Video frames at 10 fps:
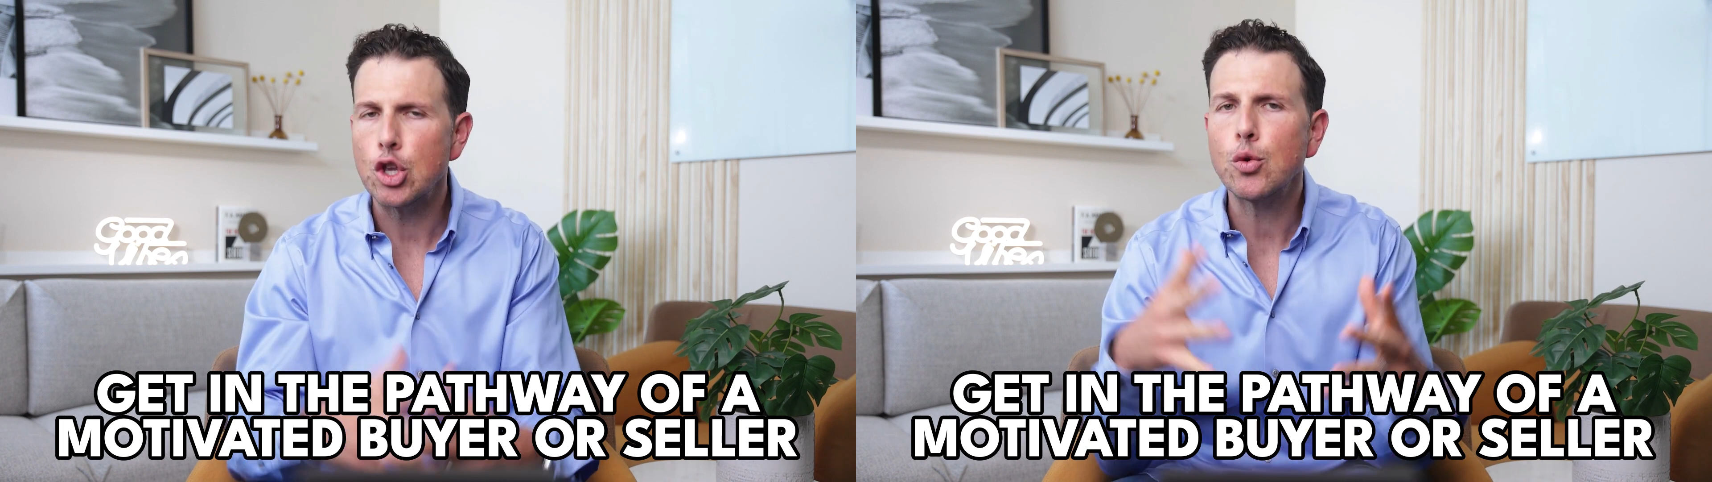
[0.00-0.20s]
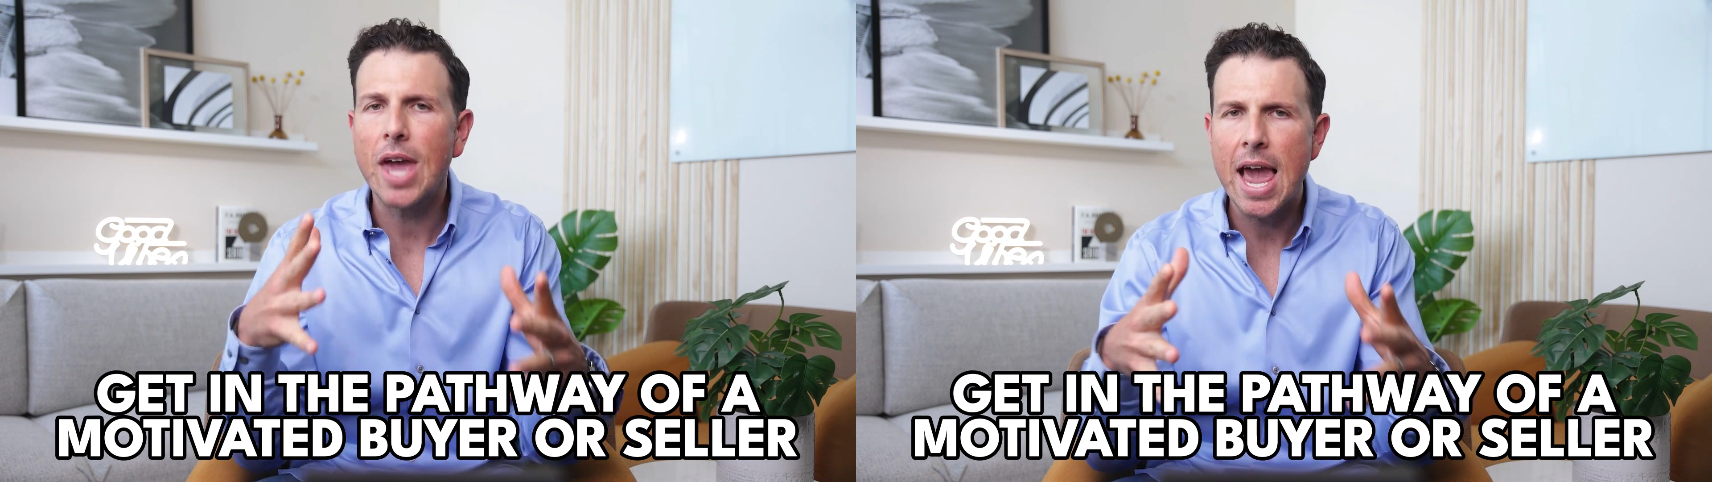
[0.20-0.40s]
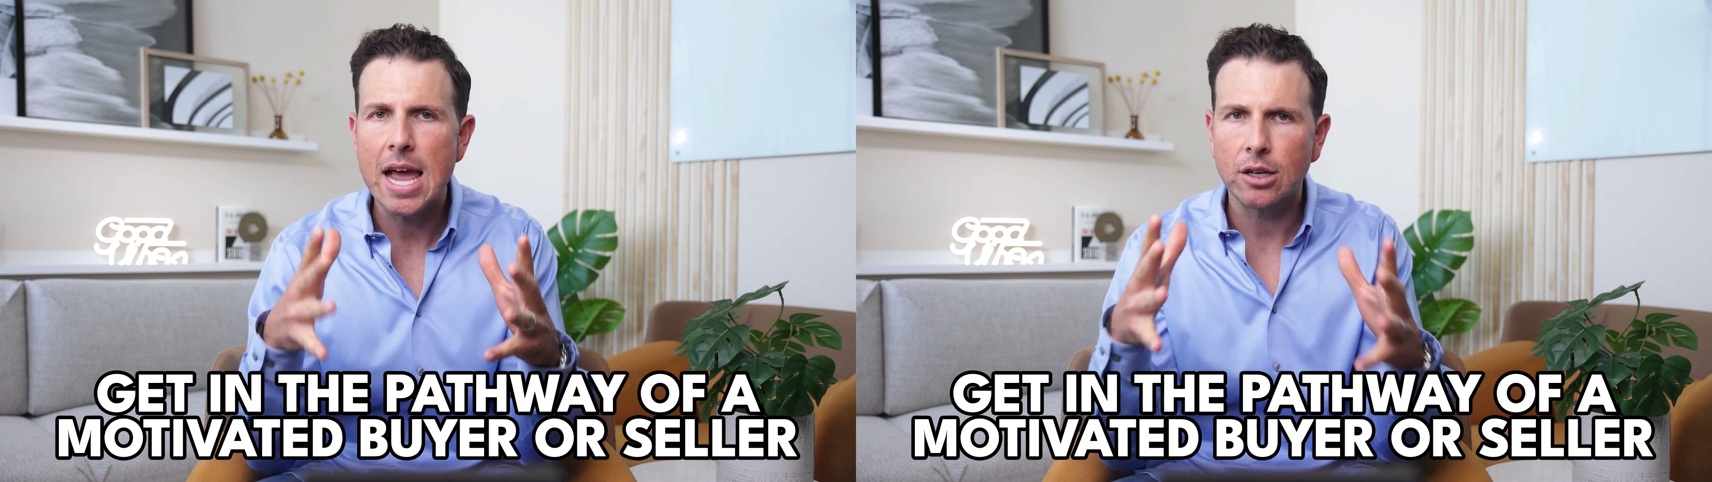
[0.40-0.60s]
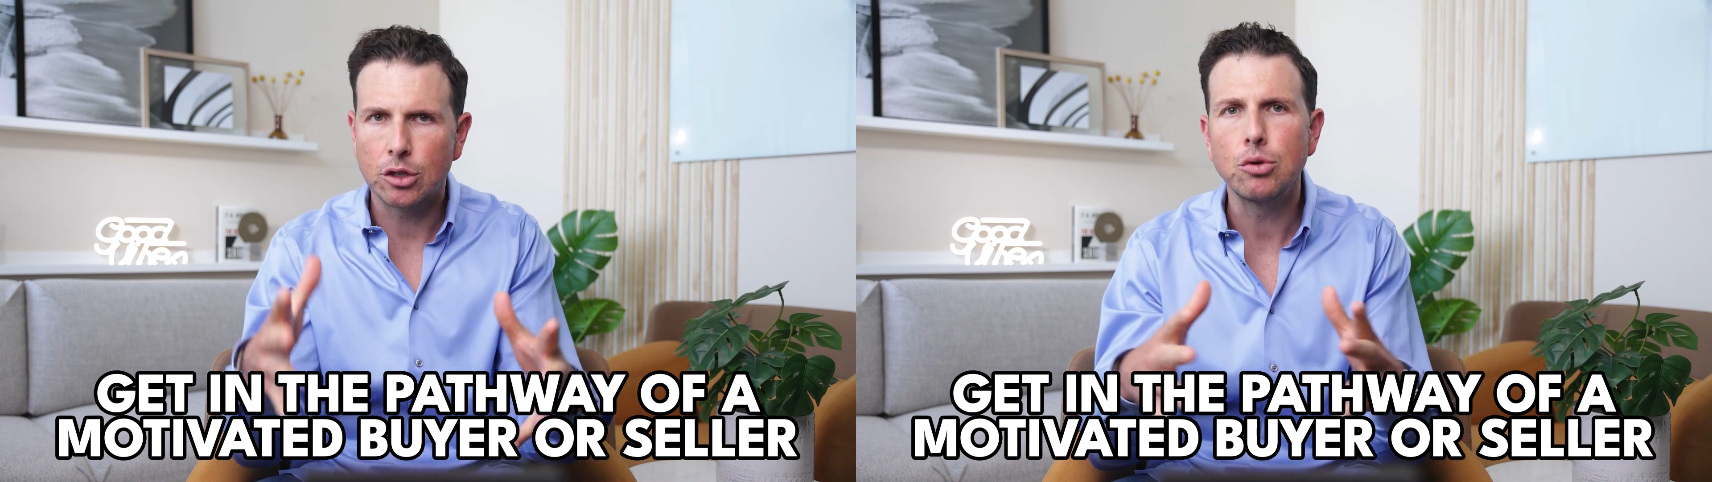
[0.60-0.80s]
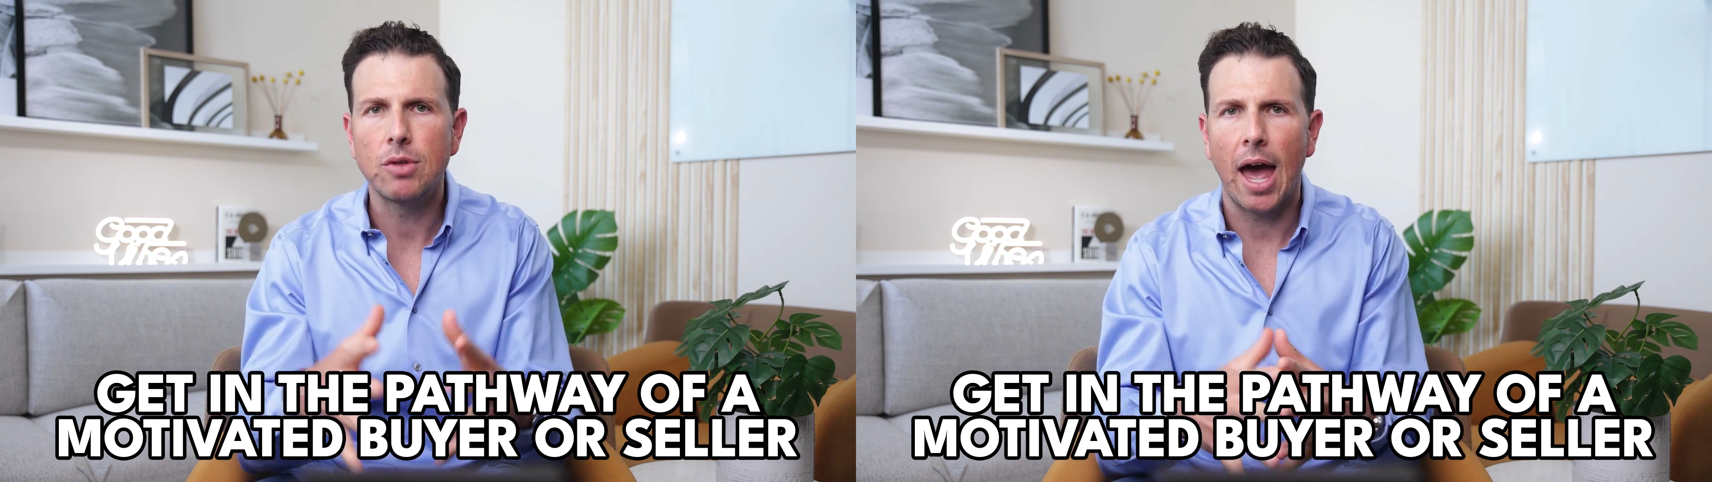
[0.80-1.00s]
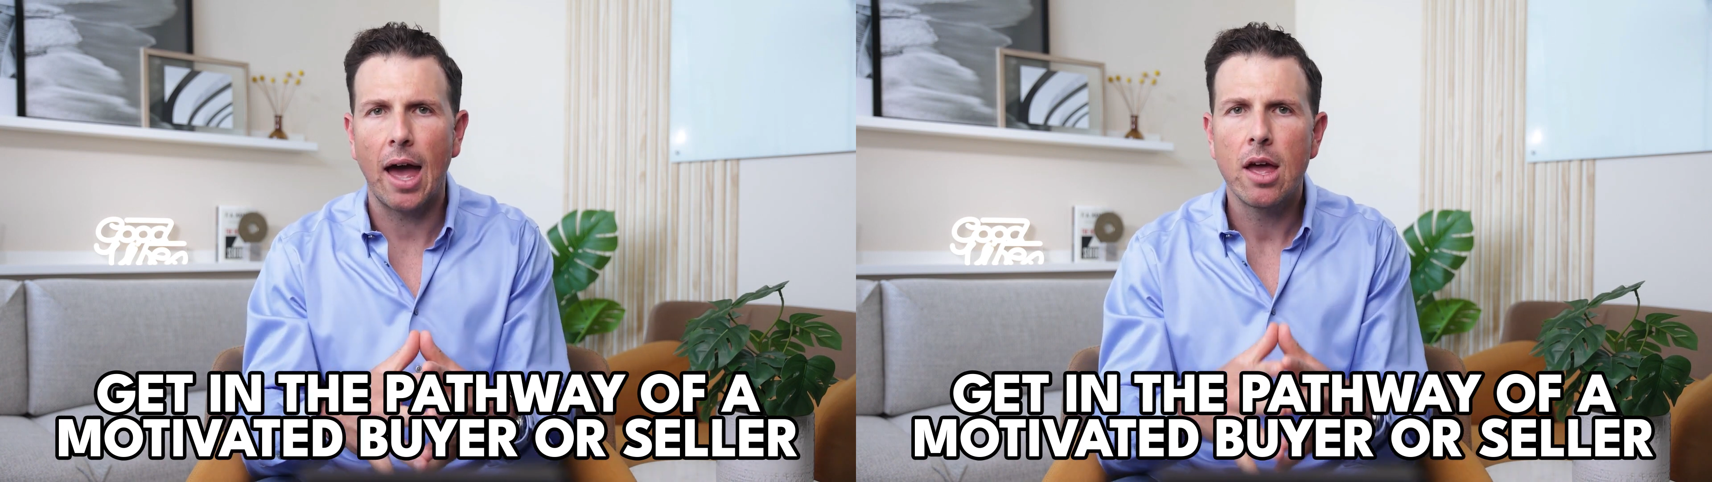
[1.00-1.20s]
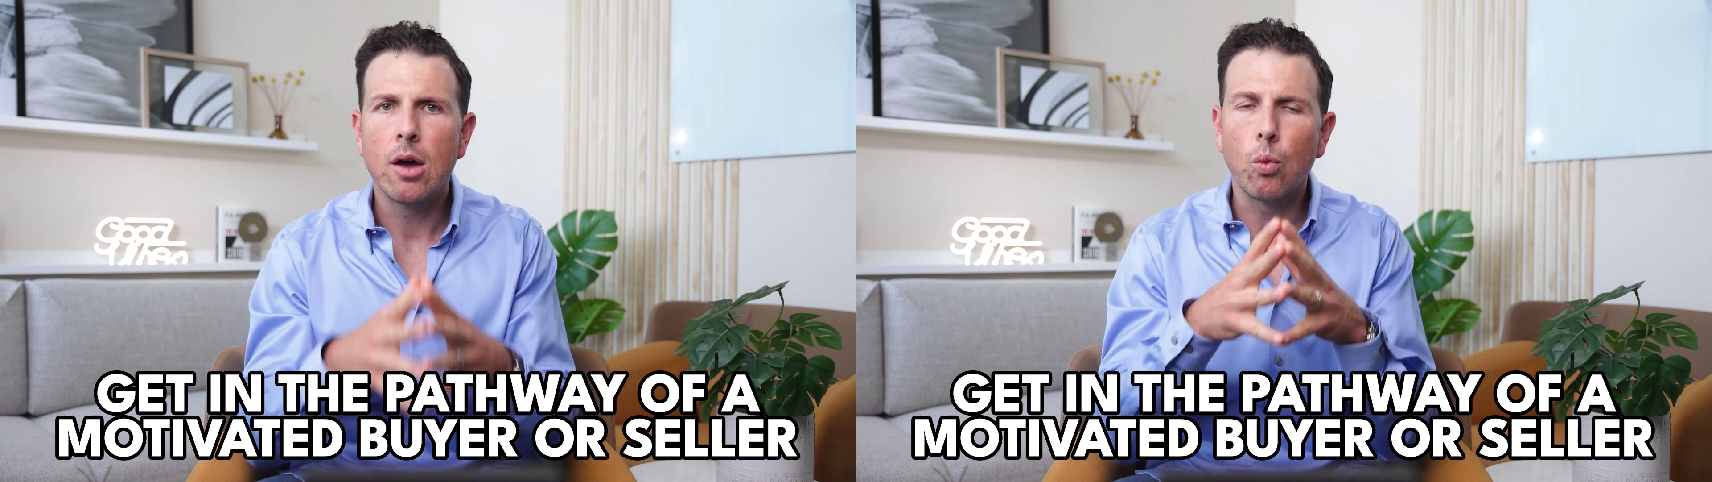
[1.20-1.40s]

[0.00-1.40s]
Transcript: You can't do that